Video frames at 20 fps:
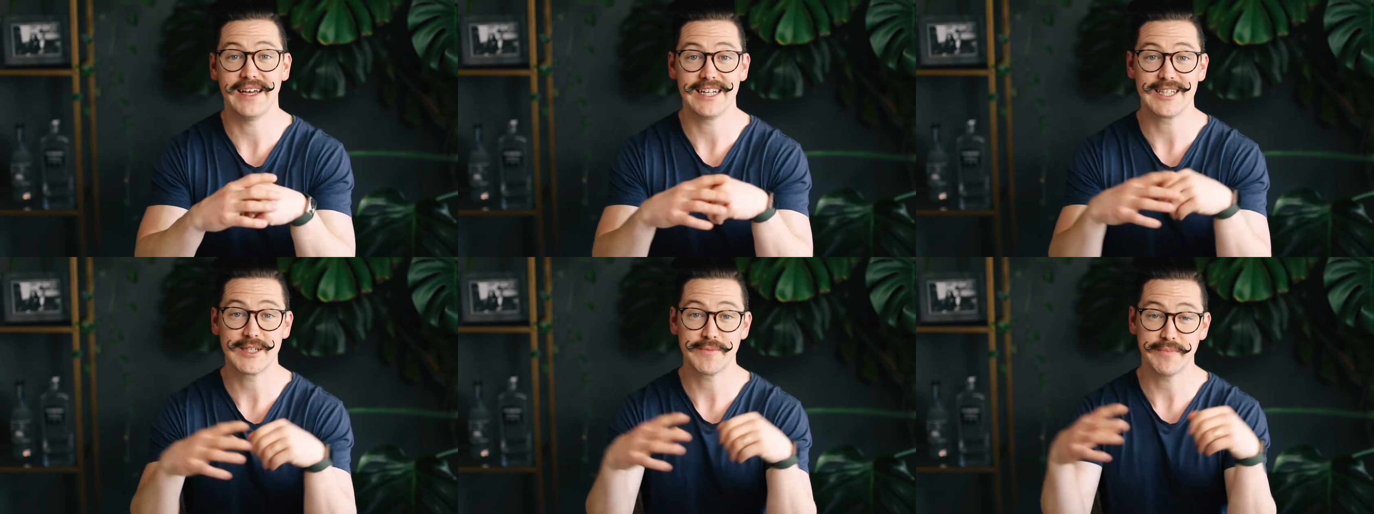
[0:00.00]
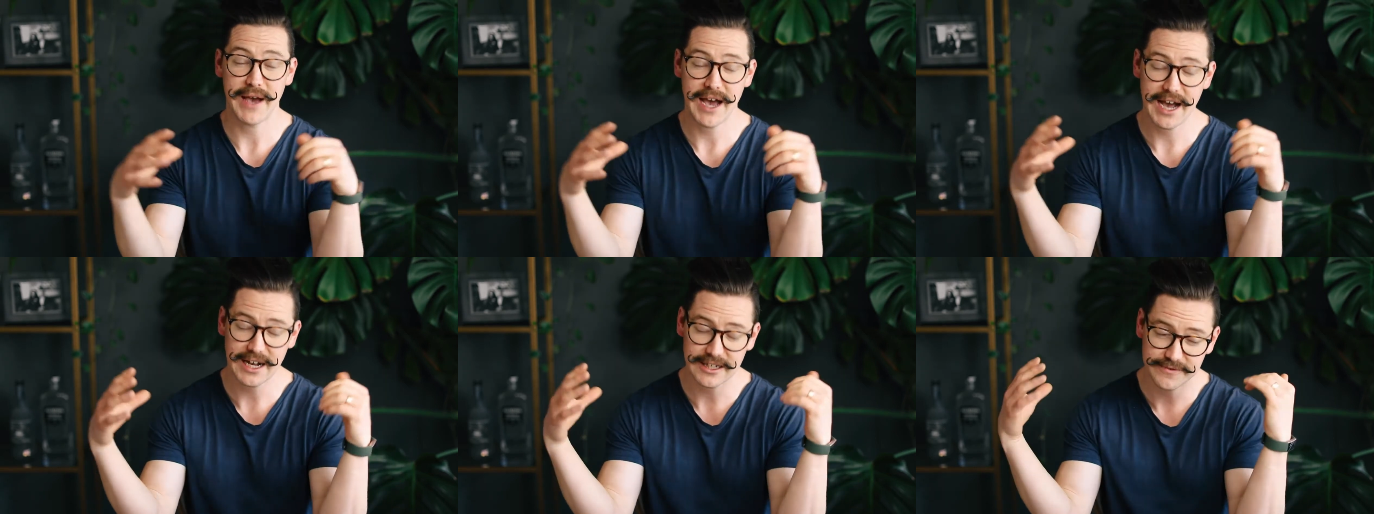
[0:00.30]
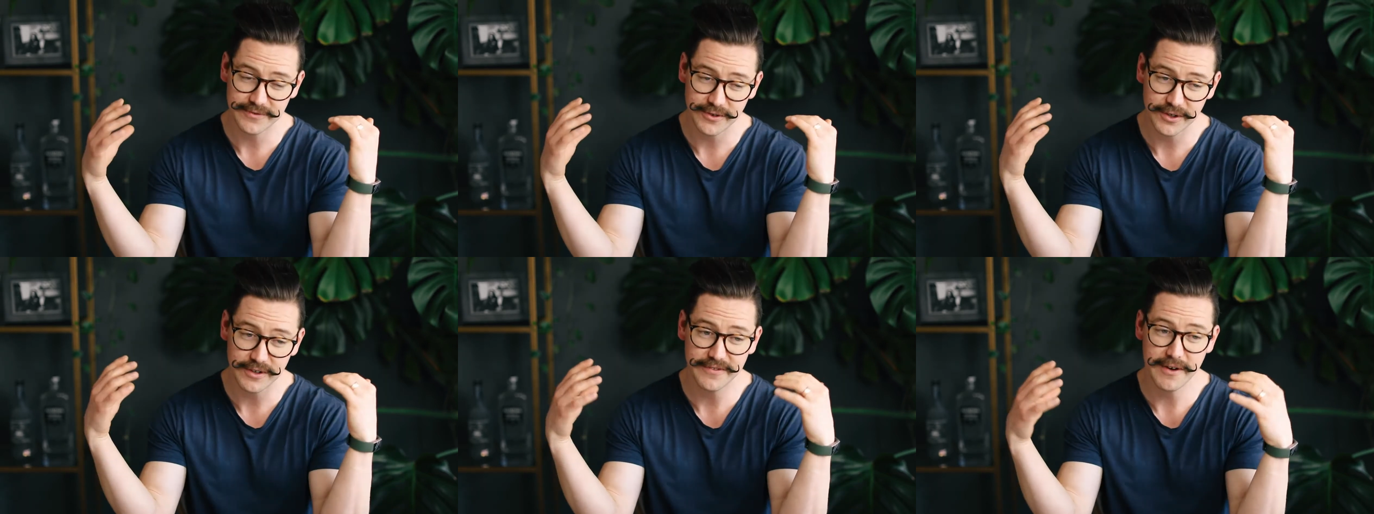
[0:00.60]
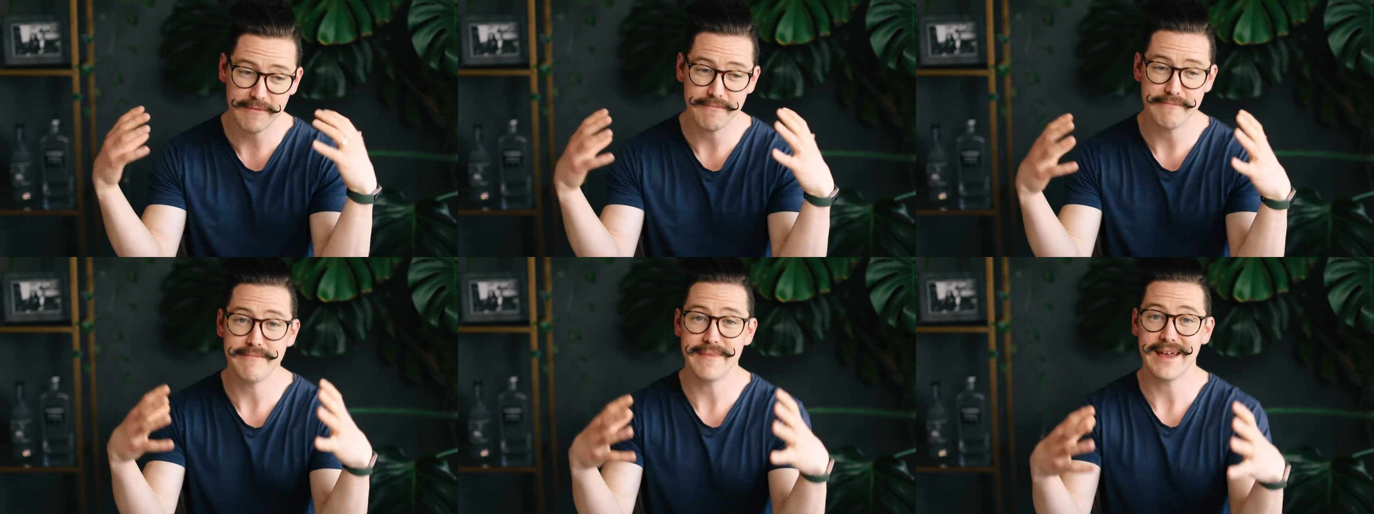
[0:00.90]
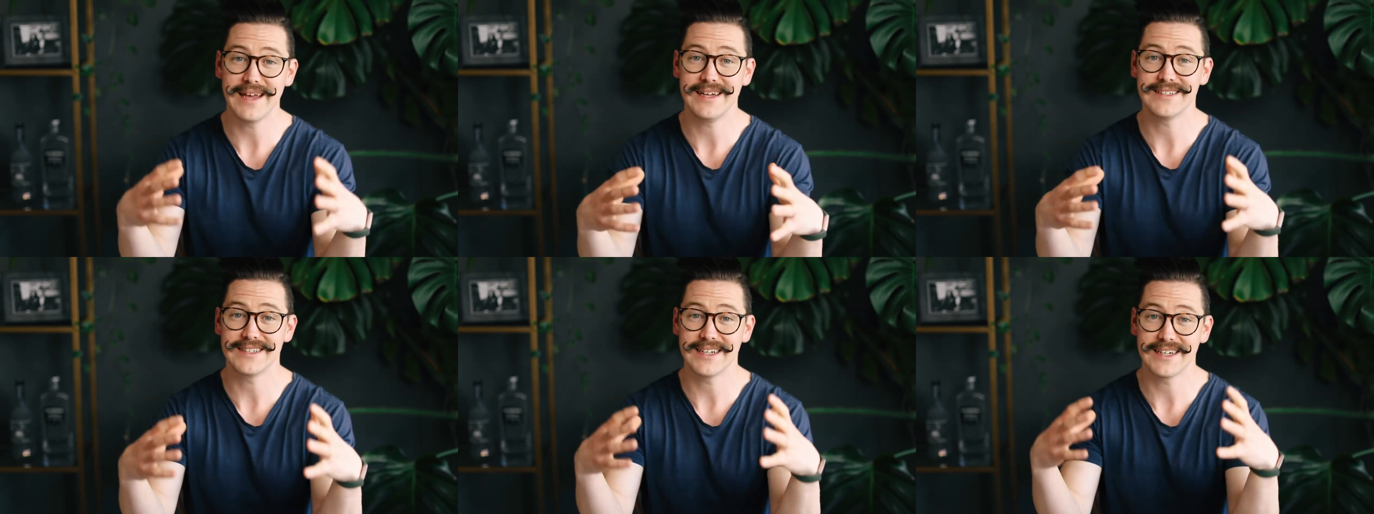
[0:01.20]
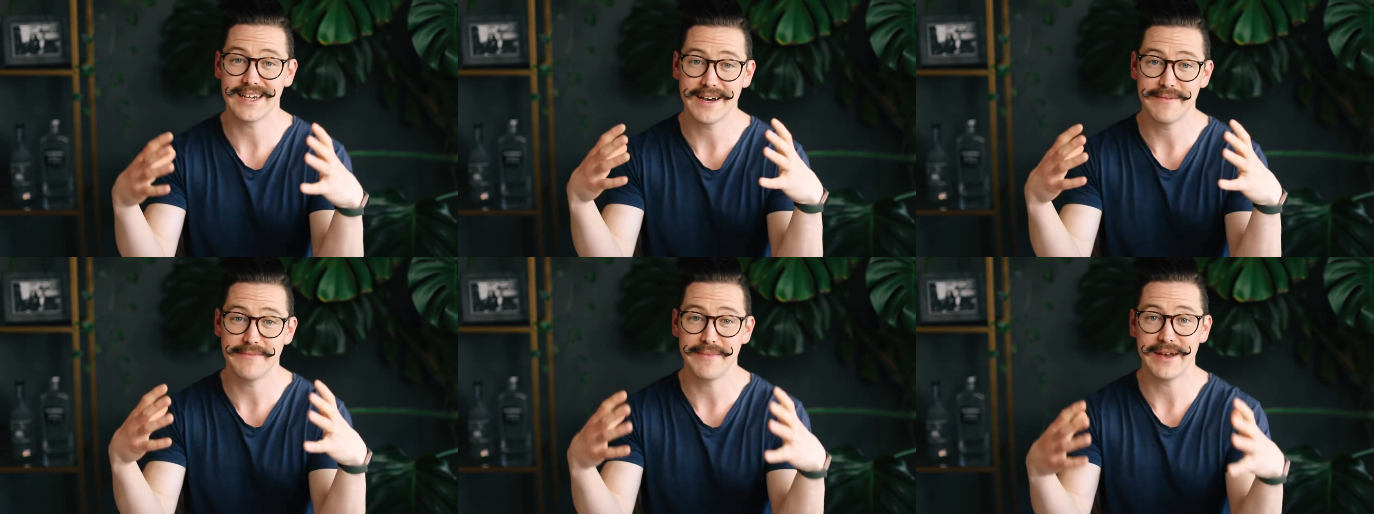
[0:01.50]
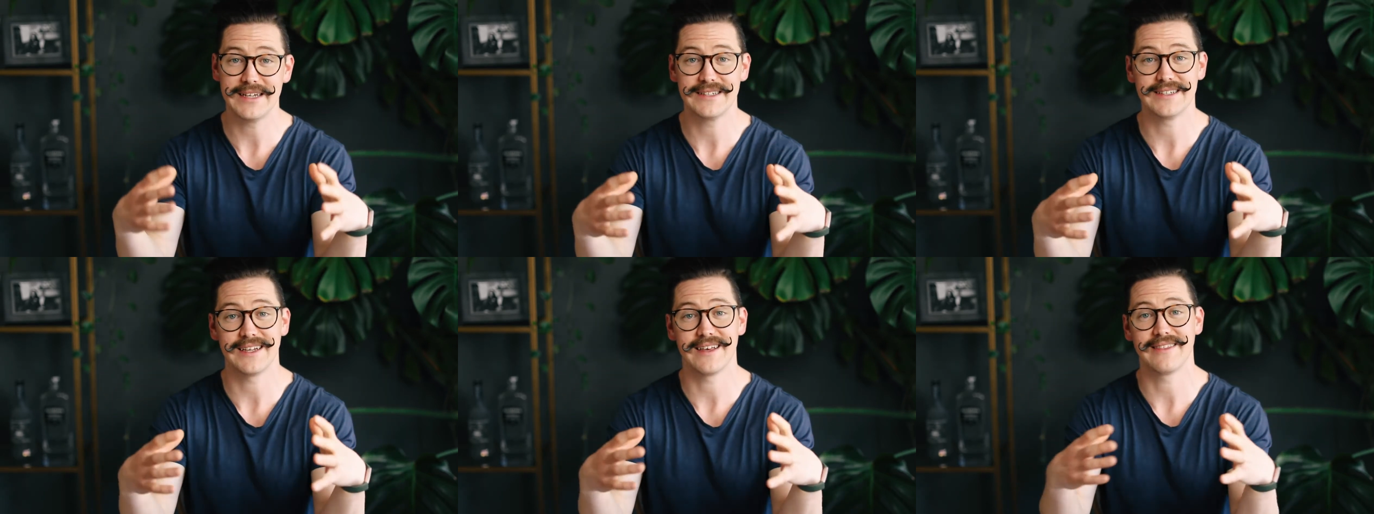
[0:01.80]
It's packed full of amazing,
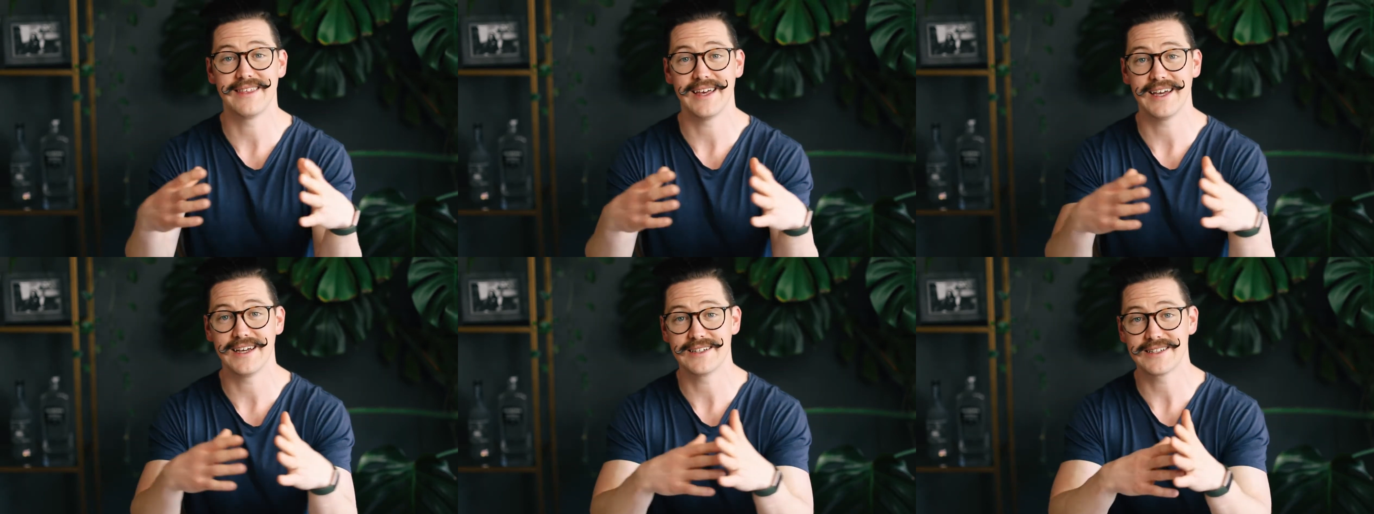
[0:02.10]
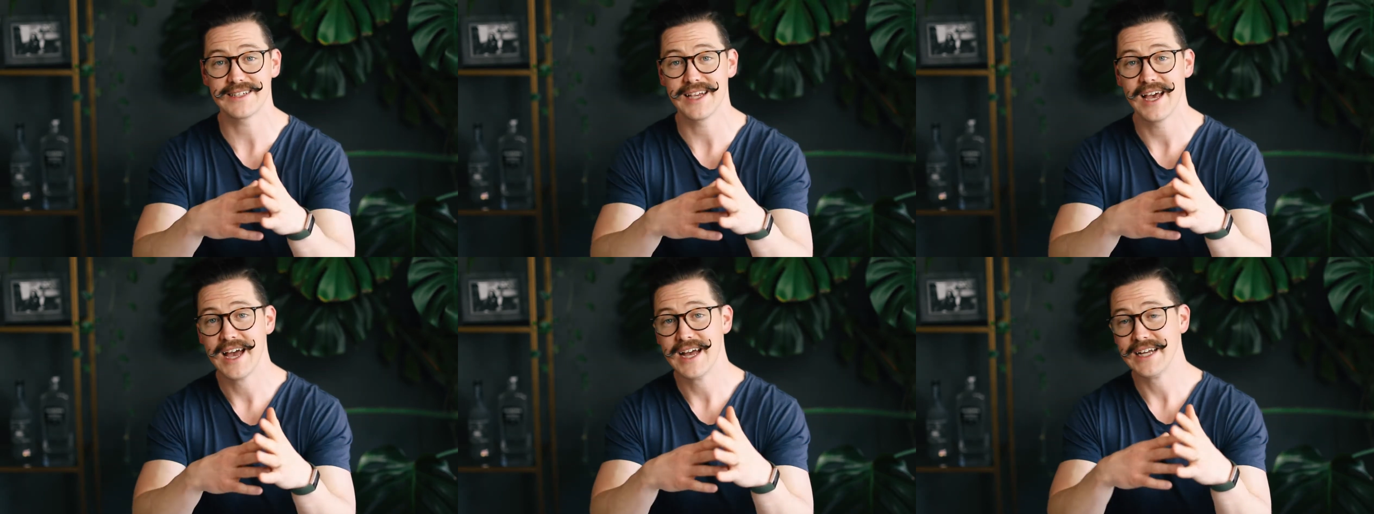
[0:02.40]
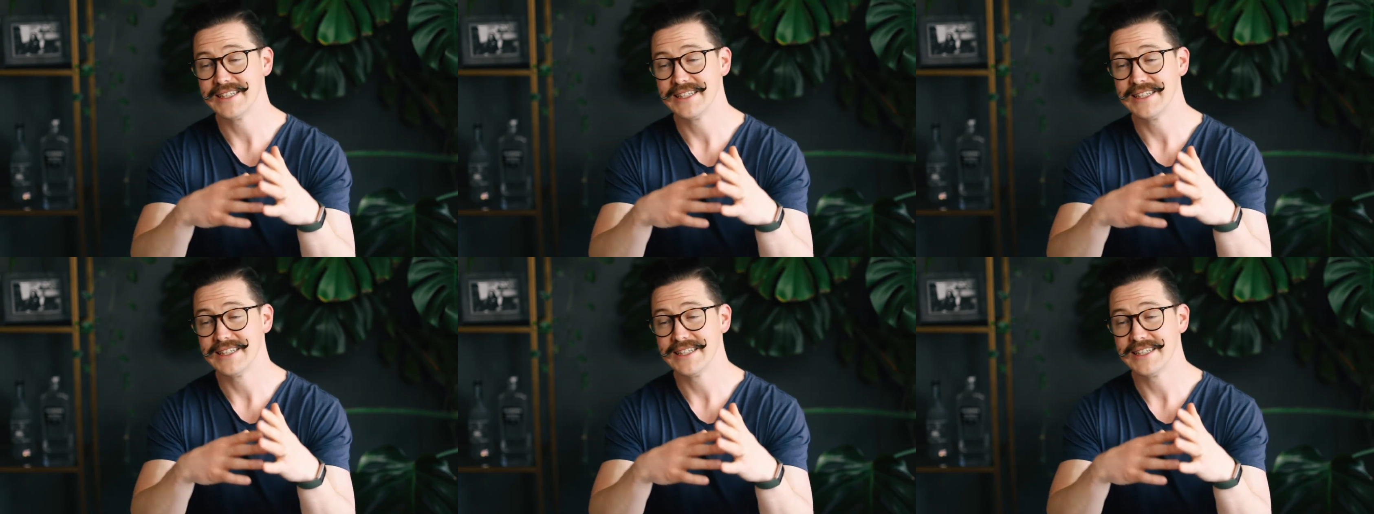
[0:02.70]
amazing things.